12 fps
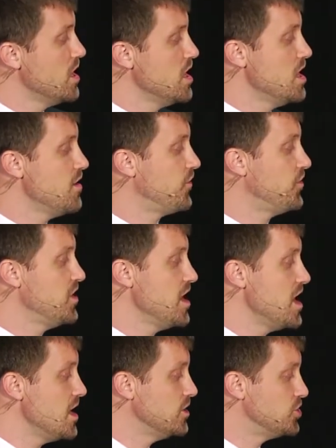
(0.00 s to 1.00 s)
if
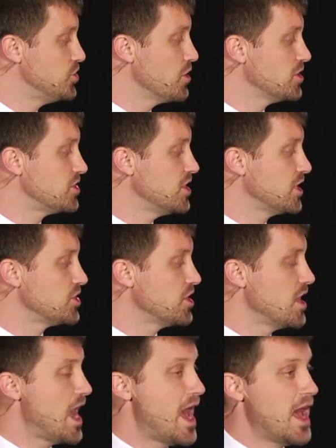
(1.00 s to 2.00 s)
the
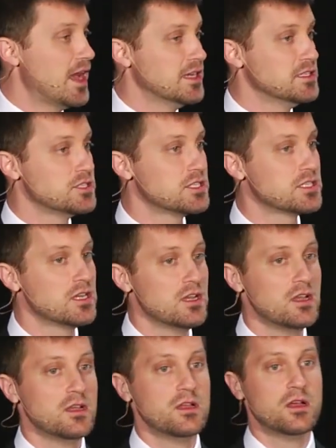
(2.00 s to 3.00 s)
jurisdiction has
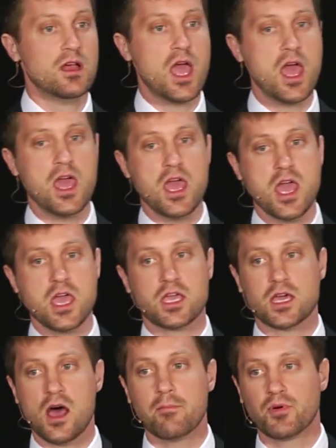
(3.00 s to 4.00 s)
a
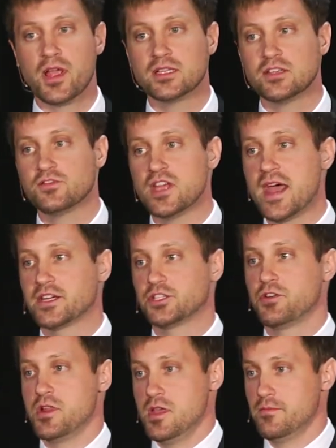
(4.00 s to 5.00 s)
comprehensive tax
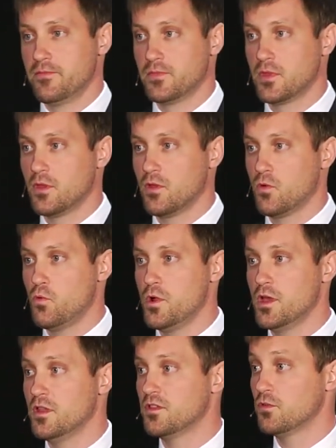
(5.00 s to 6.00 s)
treaty
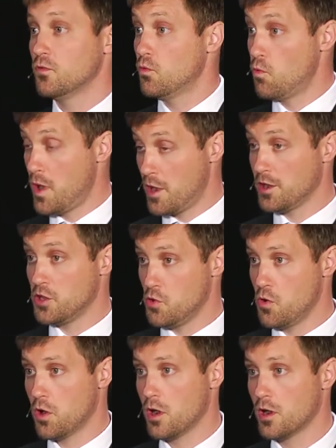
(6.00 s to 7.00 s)
with where
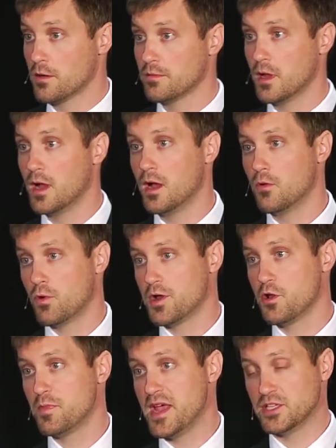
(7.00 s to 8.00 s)
you're
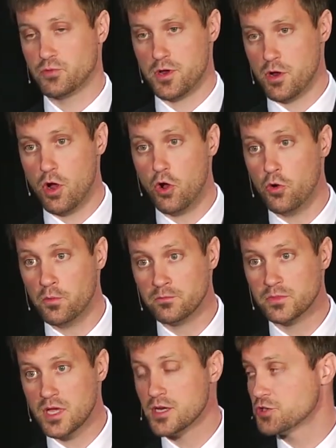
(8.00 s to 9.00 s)
based, where your home
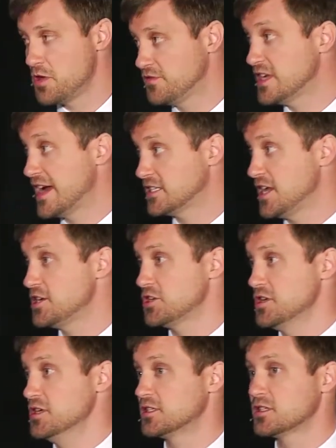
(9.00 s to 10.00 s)
country of
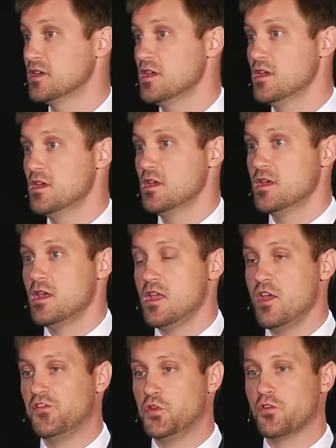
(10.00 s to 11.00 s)
taxation is.
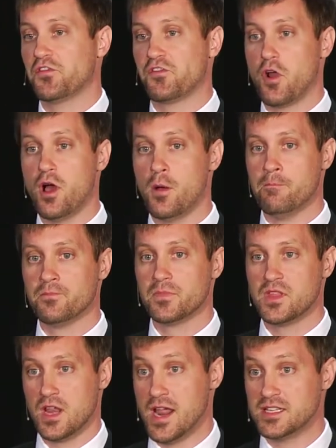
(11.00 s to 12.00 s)
If you're from
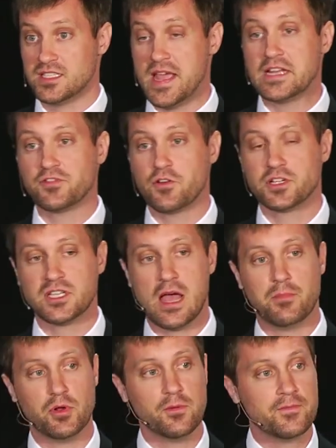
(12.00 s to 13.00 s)
the United States, for
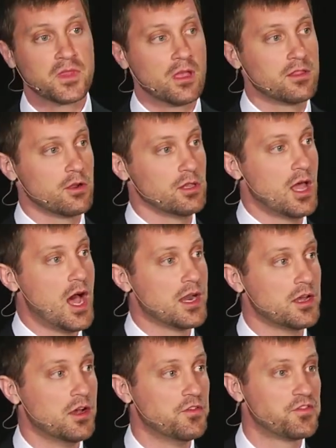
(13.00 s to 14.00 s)
example, there are a lot
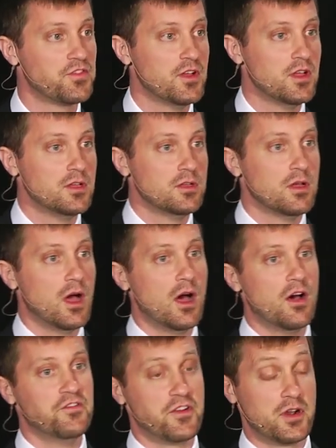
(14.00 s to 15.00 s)
of
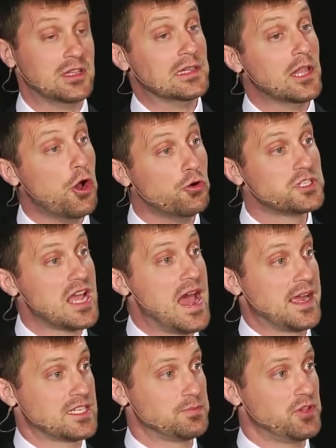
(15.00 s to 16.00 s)
very low
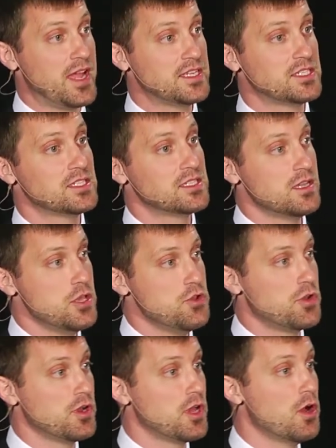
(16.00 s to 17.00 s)
tax places that you
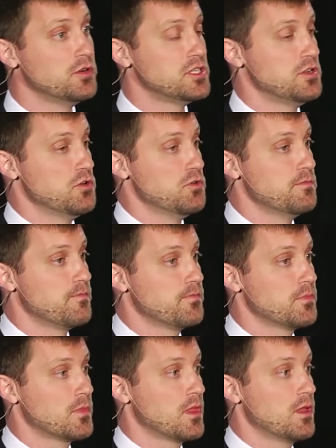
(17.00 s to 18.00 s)
can go to,
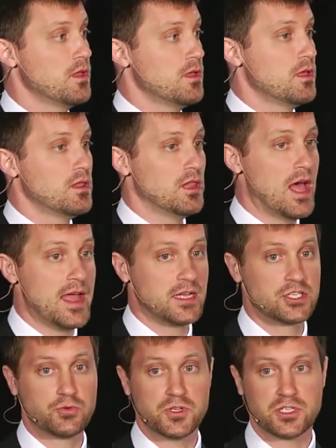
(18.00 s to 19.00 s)
like
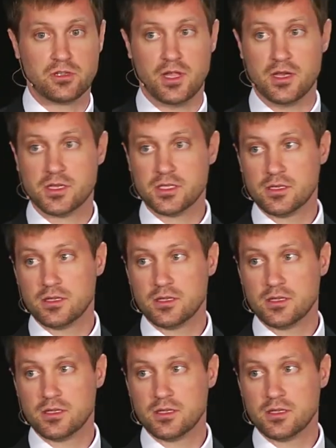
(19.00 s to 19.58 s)
Switzerland,